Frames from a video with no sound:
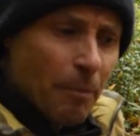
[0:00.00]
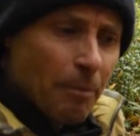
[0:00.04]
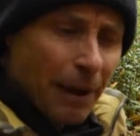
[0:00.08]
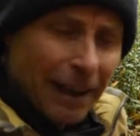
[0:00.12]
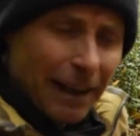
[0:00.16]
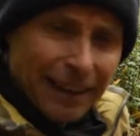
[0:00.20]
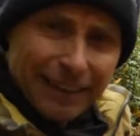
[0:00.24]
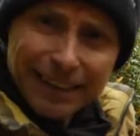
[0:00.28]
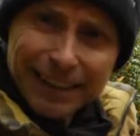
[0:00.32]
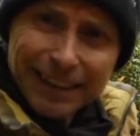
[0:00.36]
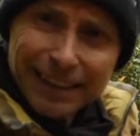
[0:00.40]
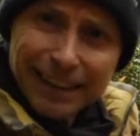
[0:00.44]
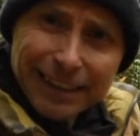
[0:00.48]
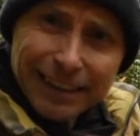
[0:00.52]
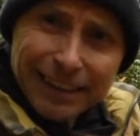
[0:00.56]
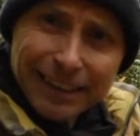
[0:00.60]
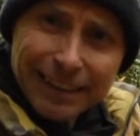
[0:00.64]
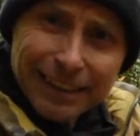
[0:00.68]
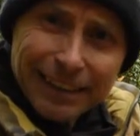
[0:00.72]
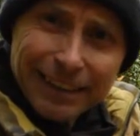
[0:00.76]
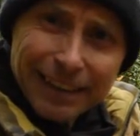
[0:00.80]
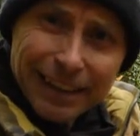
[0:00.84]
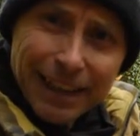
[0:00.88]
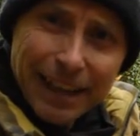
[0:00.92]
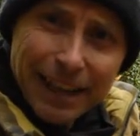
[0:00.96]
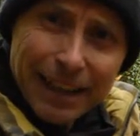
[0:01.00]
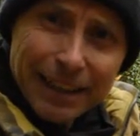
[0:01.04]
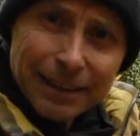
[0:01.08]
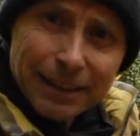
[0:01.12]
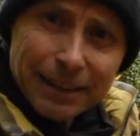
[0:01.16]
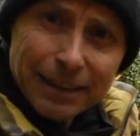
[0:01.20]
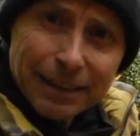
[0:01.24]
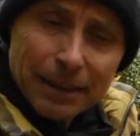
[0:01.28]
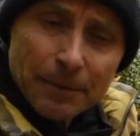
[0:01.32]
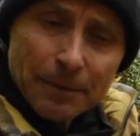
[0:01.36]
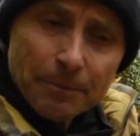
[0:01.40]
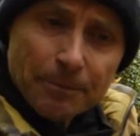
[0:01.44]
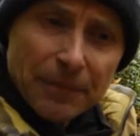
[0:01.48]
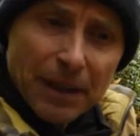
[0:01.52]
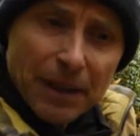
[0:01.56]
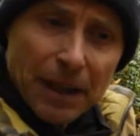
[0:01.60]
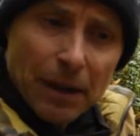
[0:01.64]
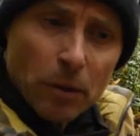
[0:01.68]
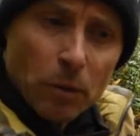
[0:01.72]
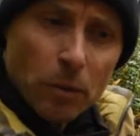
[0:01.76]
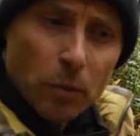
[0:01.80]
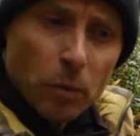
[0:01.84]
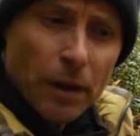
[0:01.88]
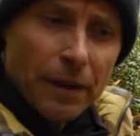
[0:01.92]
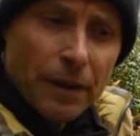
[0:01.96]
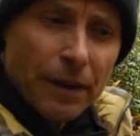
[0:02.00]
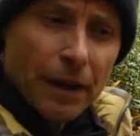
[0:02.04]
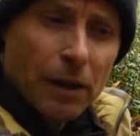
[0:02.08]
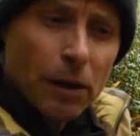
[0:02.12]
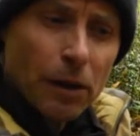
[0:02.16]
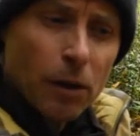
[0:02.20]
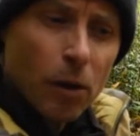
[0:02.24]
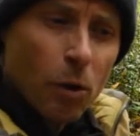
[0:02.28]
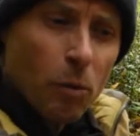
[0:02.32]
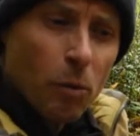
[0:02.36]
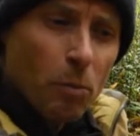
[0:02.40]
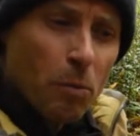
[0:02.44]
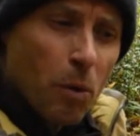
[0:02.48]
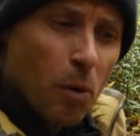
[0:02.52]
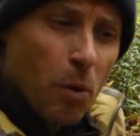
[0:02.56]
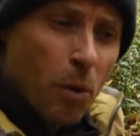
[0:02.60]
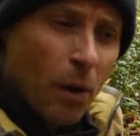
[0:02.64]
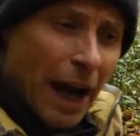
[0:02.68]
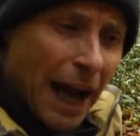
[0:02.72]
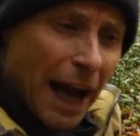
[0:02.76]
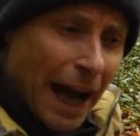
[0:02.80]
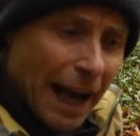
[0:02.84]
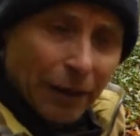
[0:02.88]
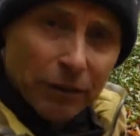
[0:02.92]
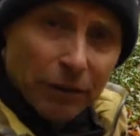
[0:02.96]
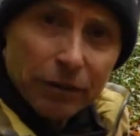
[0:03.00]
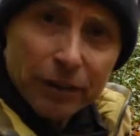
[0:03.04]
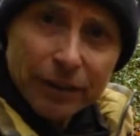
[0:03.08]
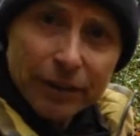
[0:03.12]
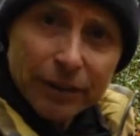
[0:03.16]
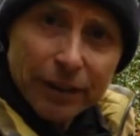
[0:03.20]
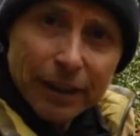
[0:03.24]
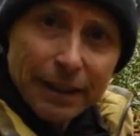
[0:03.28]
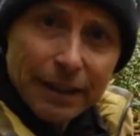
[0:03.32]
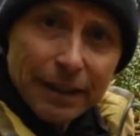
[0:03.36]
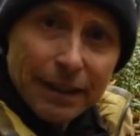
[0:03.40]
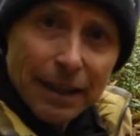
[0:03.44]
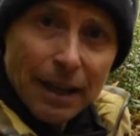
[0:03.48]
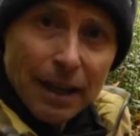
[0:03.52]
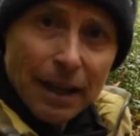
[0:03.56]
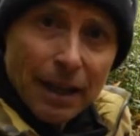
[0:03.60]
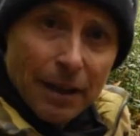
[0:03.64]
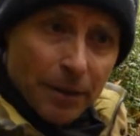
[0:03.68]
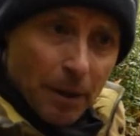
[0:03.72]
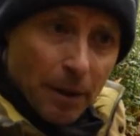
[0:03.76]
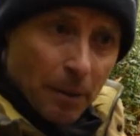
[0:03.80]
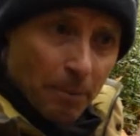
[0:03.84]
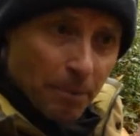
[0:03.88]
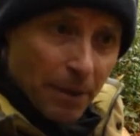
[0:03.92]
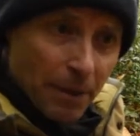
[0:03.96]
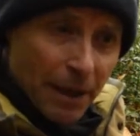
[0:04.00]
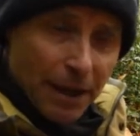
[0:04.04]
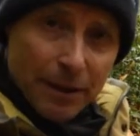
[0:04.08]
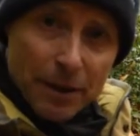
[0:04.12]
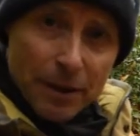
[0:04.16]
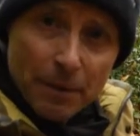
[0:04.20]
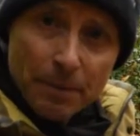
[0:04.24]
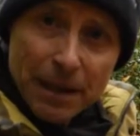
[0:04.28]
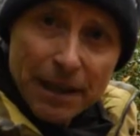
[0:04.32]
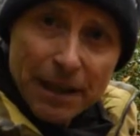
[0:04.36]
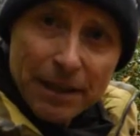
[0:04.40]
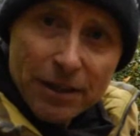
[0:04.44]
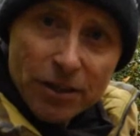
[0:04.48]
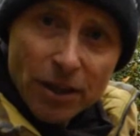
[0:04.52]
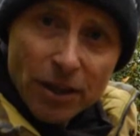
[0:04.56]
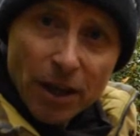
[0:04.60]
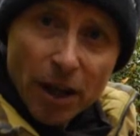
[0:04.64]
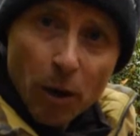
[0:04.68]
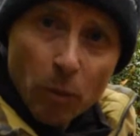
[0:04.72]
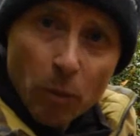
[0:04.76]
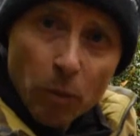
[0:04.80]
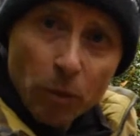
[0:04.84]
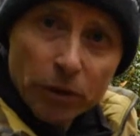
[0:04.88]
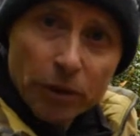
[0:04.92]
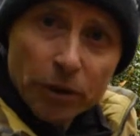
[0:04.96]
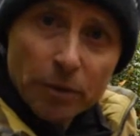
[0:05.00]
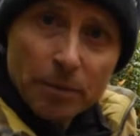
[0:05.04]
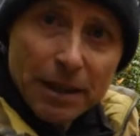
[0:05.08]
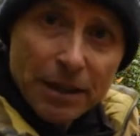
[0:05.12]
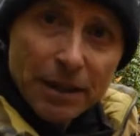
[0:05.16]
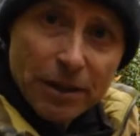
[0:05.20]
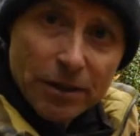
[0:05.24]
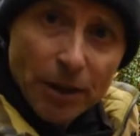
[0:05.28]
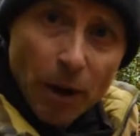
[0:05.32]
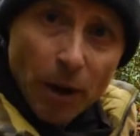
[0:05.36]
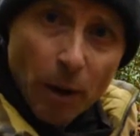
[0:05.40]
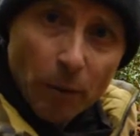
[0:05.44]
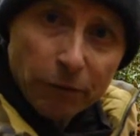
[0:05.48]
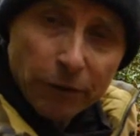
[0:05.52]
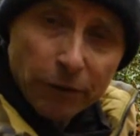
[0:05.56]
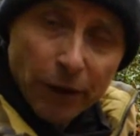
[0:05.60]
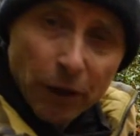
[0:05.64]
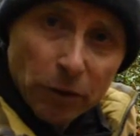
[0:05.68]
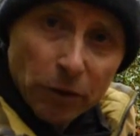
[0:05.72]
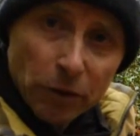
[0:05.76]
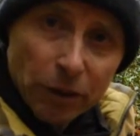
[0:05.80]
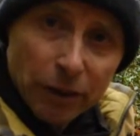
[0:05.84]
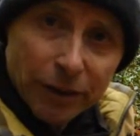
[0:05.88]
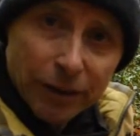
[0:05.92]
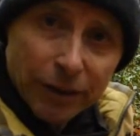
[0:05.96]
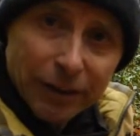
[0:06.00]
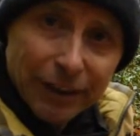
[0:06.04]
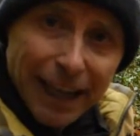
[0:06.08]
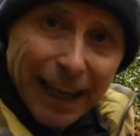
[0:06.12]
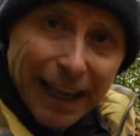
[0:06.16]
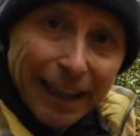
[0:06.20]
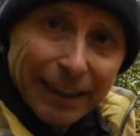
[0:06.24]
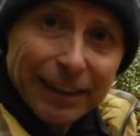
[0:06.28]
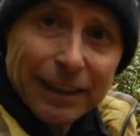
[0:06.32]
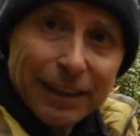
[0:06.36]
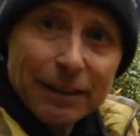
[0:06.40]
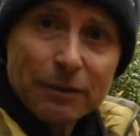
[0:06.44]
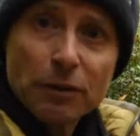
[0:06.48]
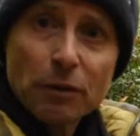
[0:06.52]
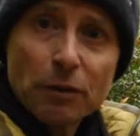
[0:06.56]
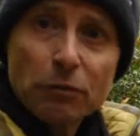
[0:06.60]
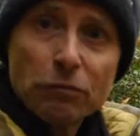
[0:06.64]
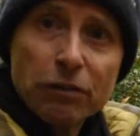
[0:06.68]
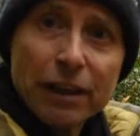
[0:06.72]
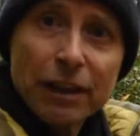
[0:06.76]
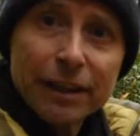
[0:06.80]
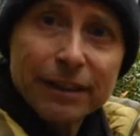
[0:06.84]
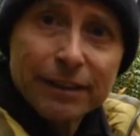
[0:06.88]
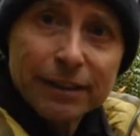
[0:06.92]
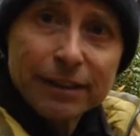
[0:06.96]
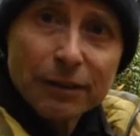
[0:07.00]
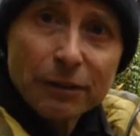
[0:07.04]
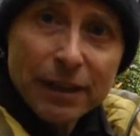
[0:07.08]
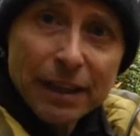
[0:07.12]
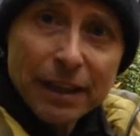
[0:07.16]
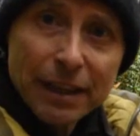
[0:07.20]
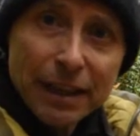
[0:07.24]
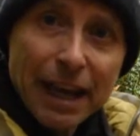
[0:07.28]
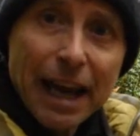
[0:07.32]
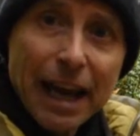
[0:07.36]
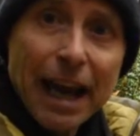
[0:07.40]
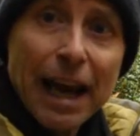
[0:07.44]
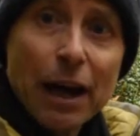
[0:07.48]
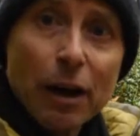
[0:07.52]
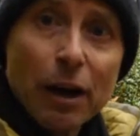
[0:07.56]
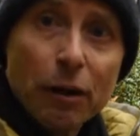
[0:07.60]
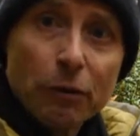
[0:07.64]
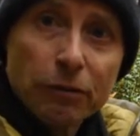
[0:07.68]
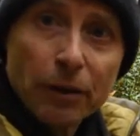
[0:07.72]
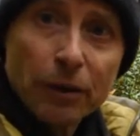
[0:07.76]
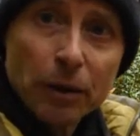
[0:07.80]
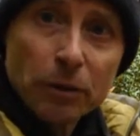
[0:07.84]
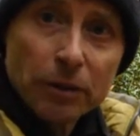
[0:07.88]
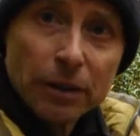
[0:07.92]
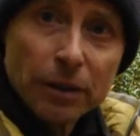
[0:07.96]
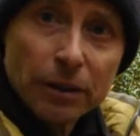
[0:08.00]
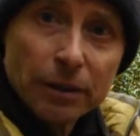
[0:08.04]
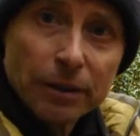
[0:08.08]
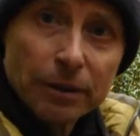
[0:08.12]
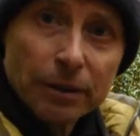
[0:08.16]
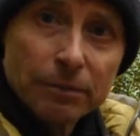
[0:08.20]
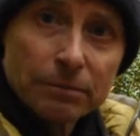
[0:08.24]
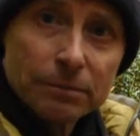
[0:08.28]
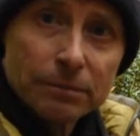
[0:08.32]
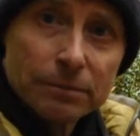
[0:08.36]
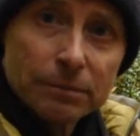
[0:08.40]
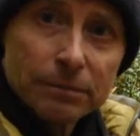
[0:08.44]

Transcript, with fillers: basically select with a lot more accuracy the bit of the picture I want to be in sharp focus and leave the rest of it out of focus.